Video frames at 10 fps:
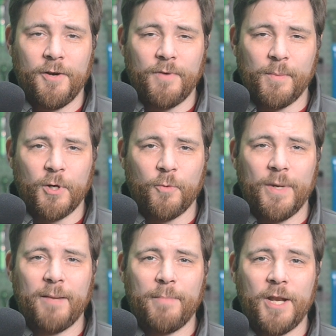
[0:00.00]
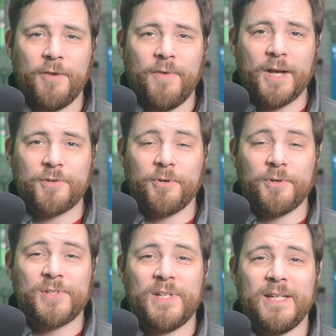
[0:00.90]
from Korean
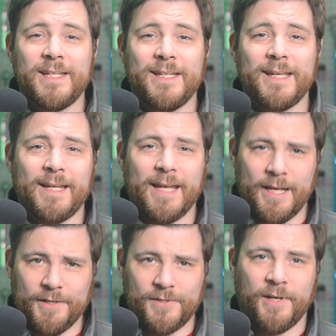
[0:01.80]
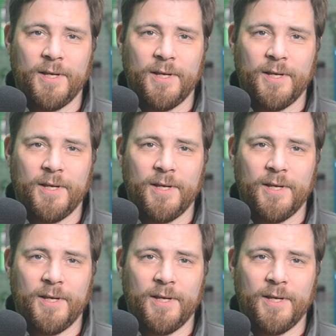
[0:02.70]
manufacturer CTNS.